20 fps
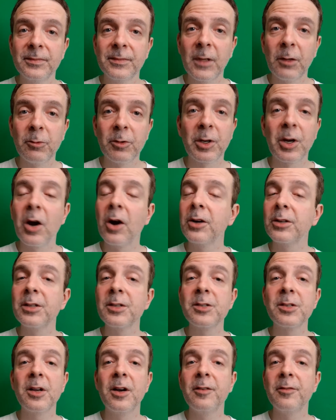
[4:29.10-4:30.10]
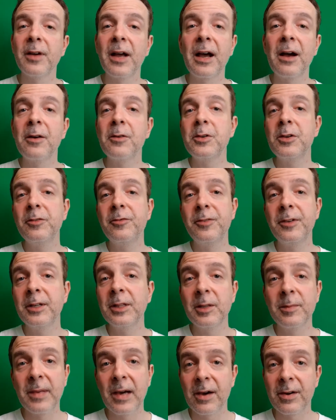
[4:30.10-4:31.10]
Regardless of how you feel
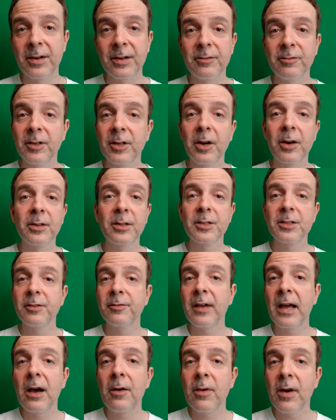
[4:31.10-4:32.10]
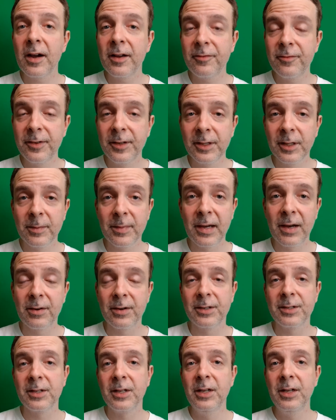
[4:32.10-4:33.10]
about it, regardless of how I feel about
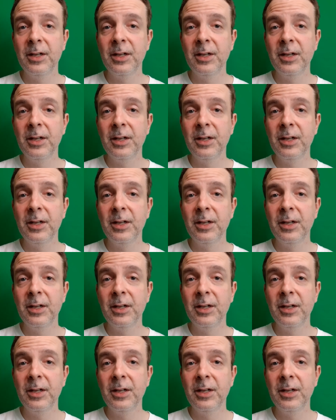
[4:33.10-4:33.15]
it,